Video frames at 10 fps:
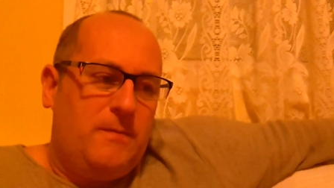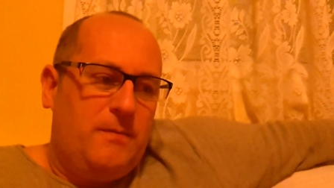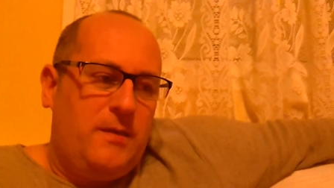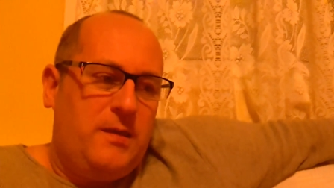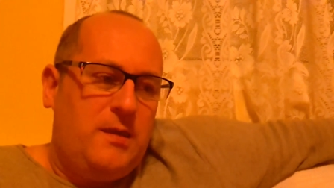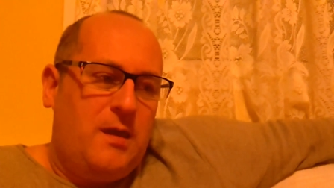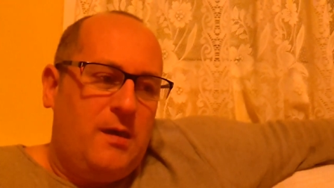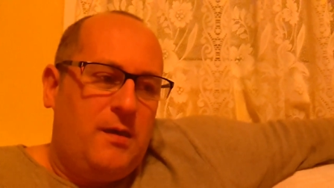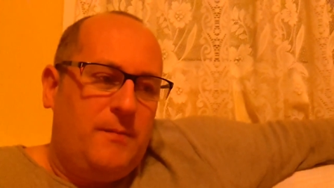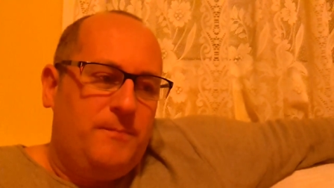the
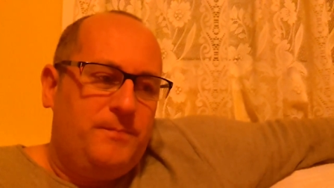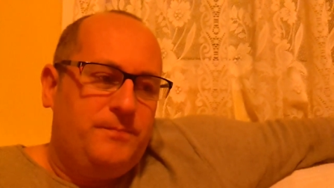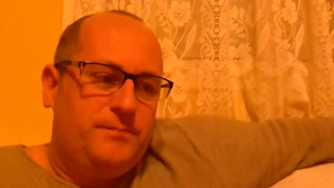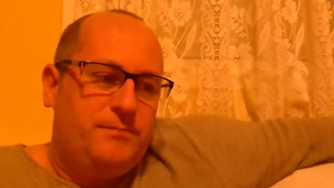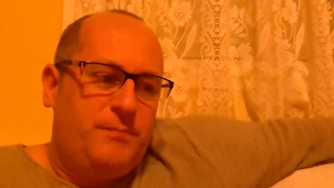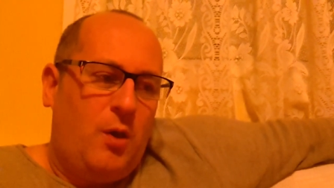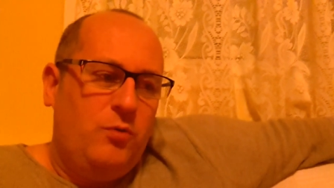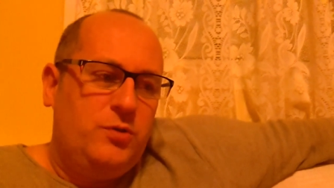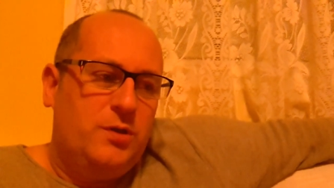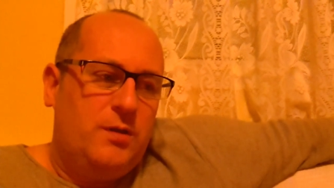um,
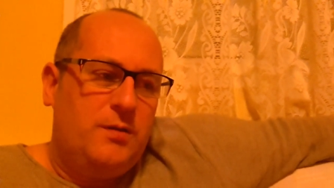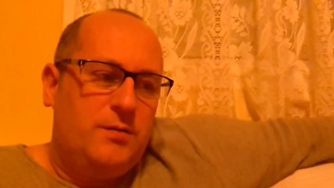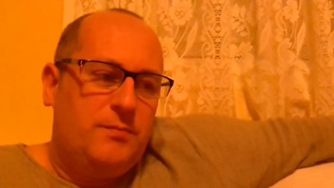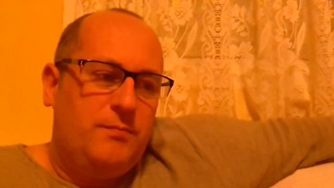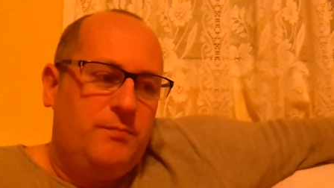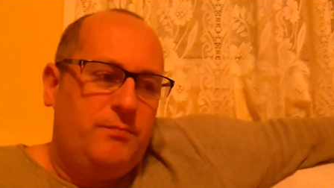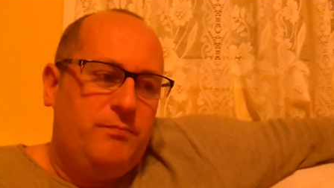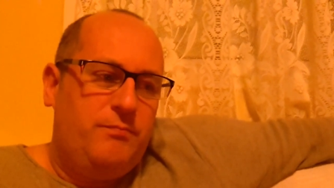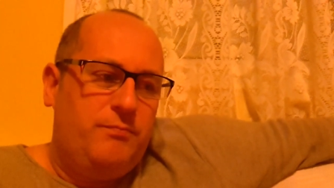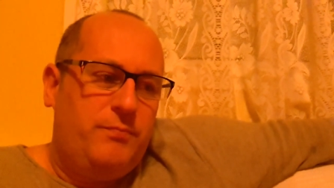poacher
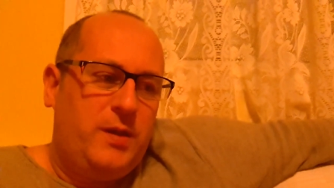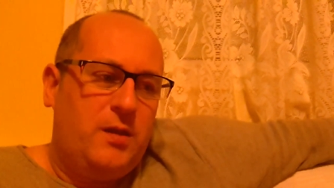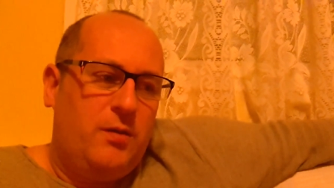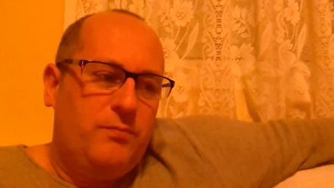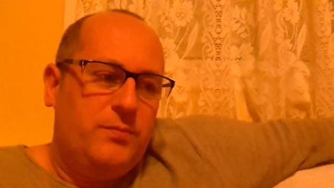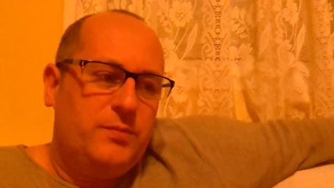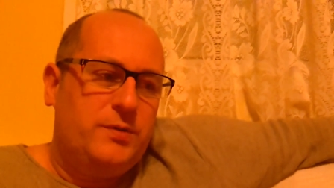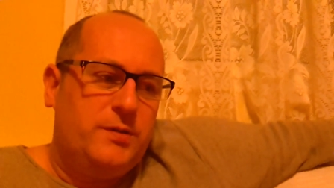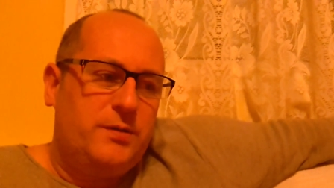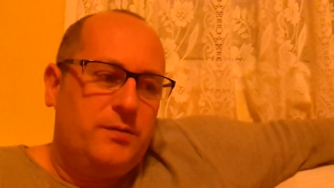
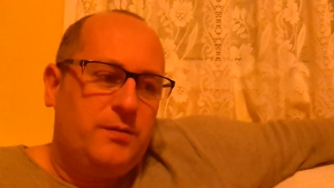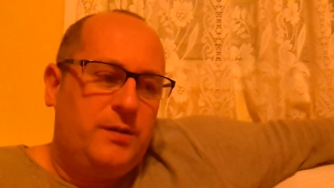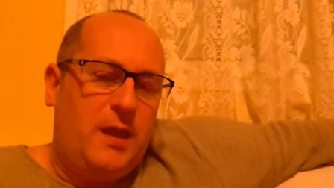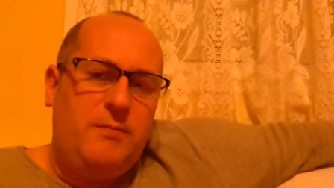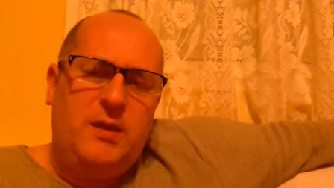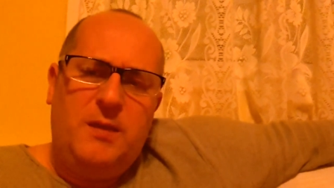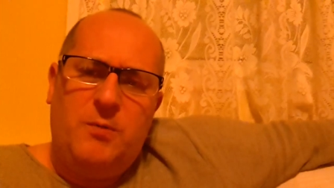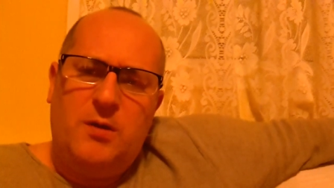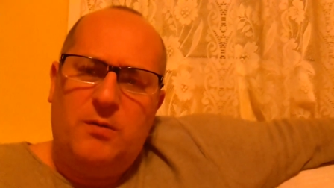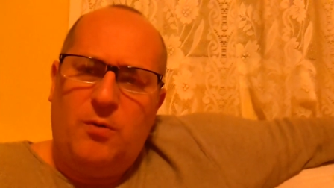becomes
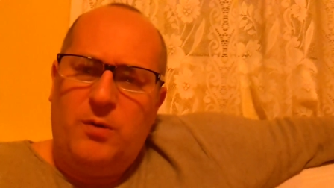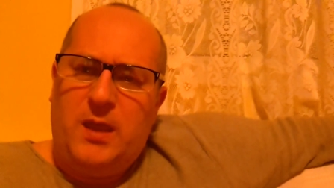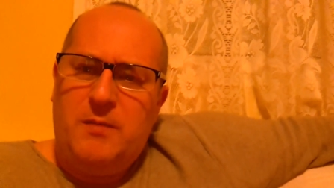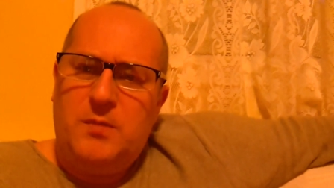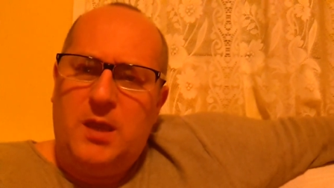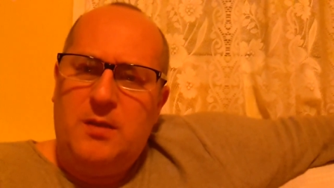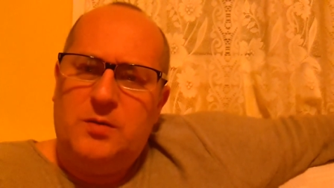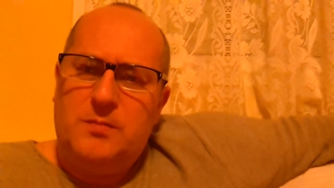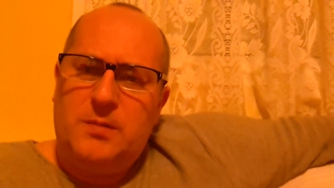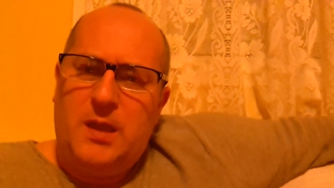gamekeeper or
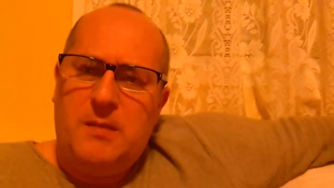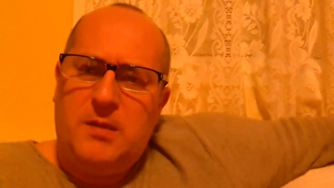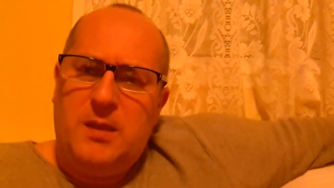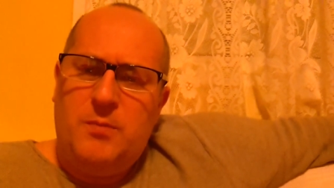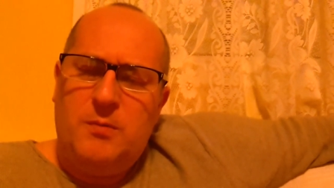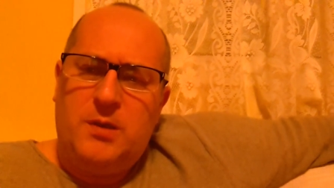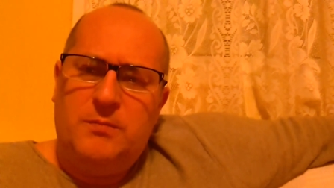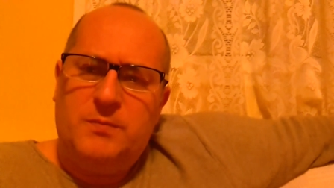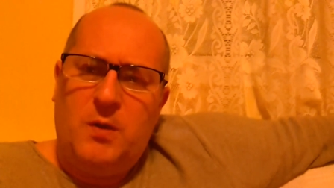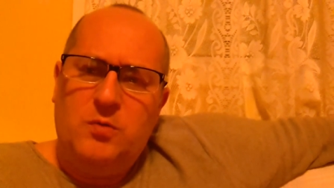gamekeeper gamekeeper
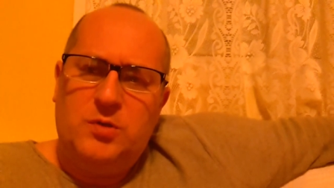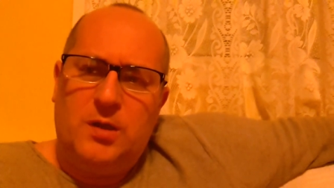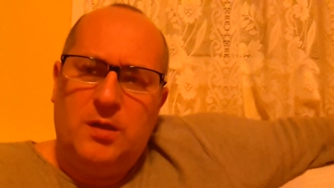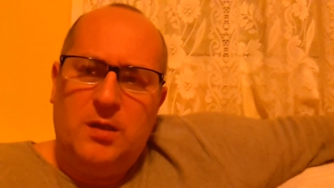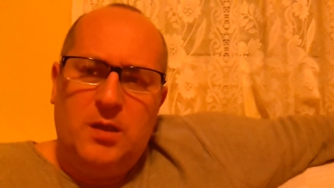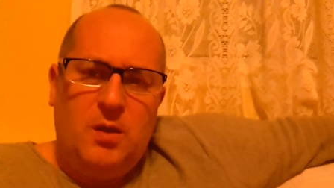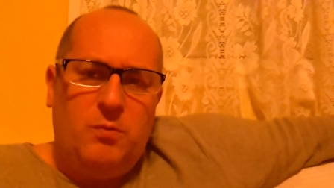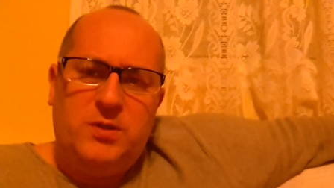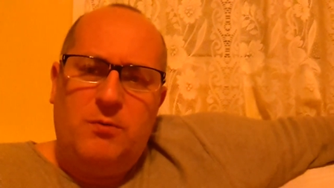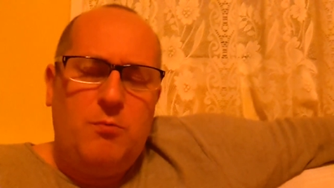becomes poacher
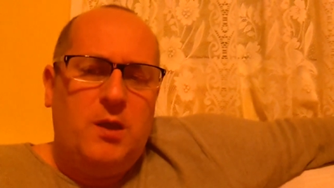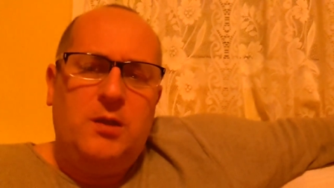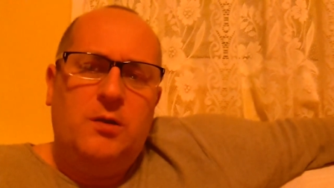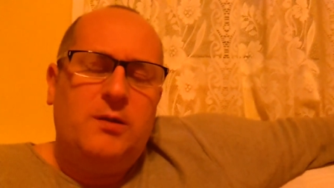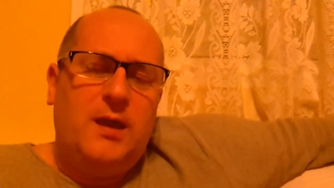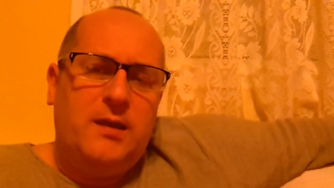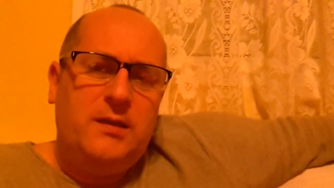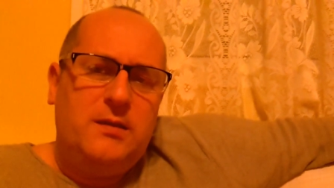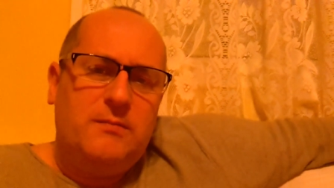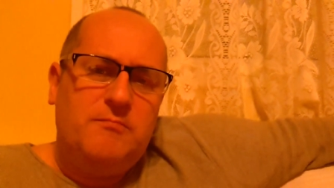whichever way you look at
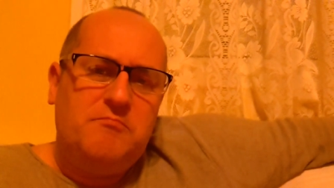it